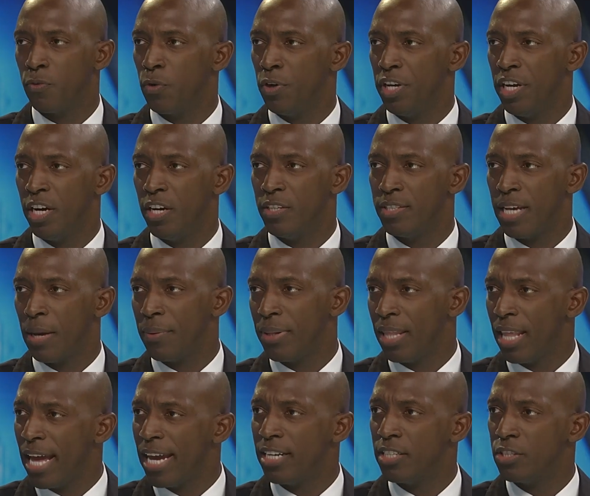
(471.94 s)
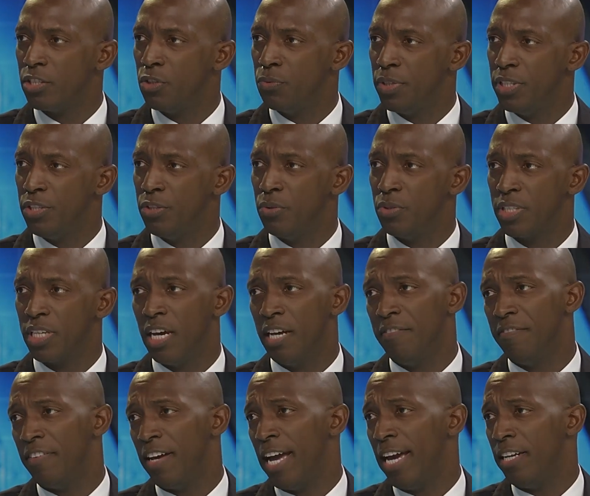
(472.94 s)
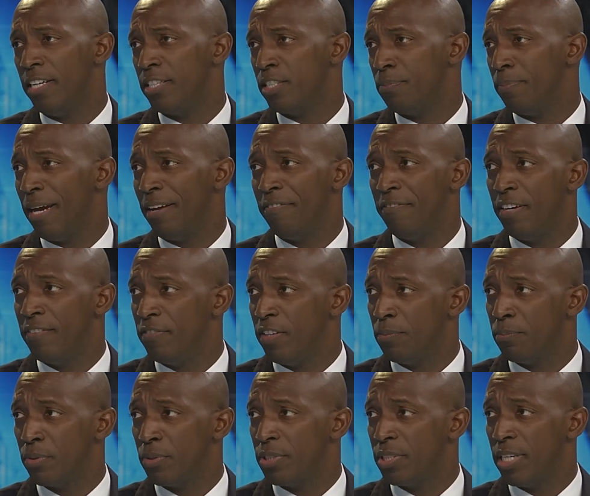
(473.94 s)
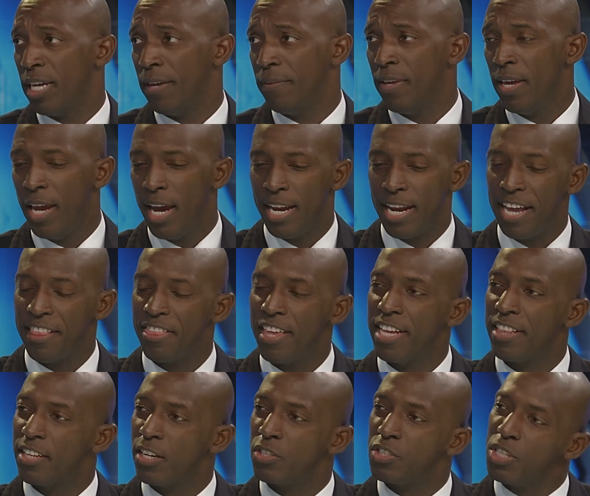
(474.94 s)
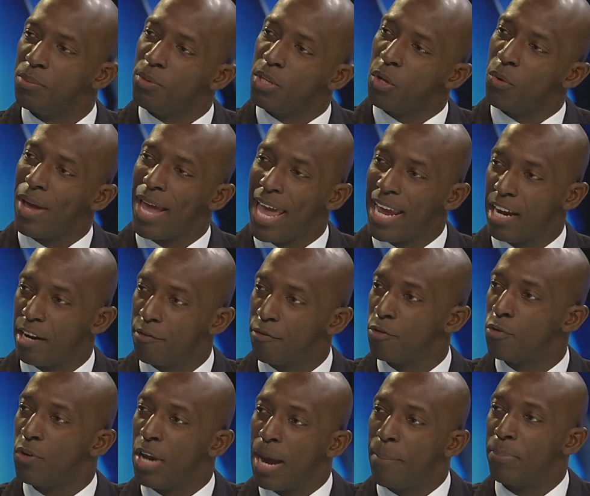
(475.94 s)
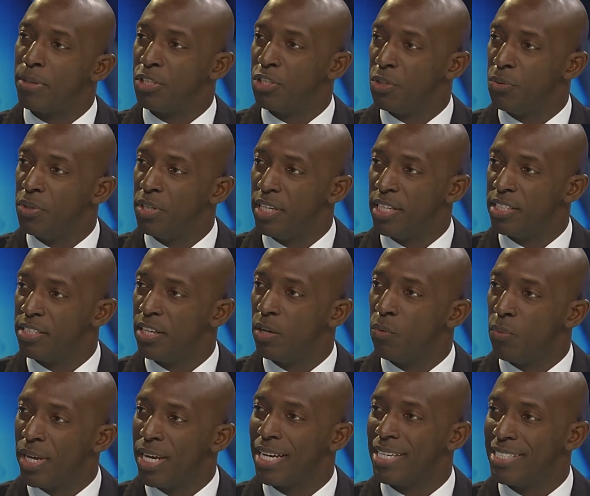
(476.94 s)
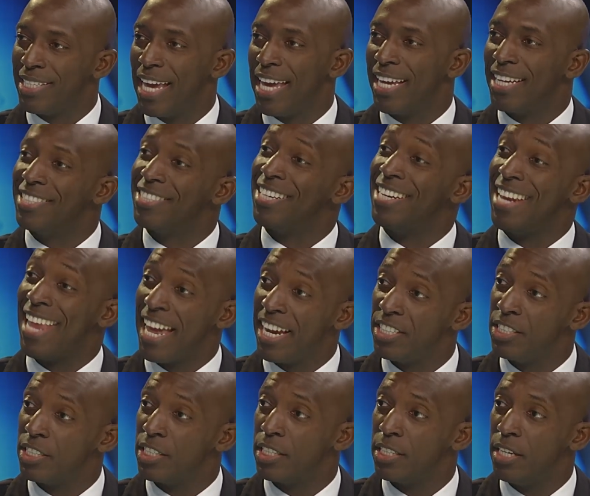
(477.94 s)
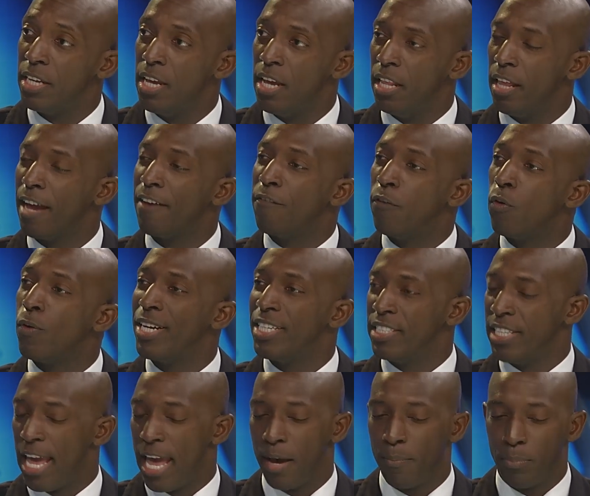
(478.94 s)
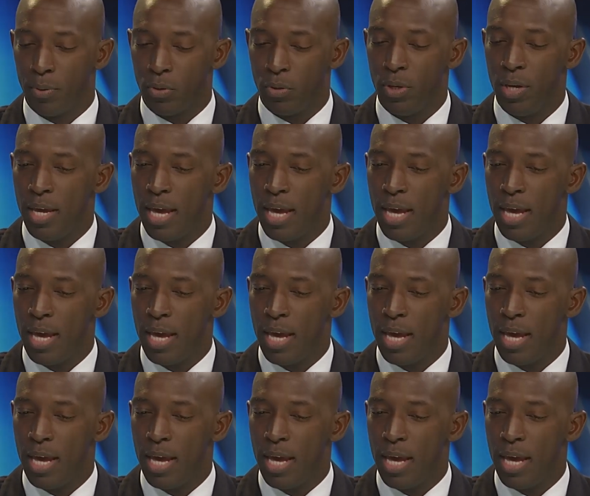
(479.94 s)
4 years, I would like to reduce gun violence by 50%. And I think there are some low-hanging fruit opportunities that we can take as a nation. Like, for example,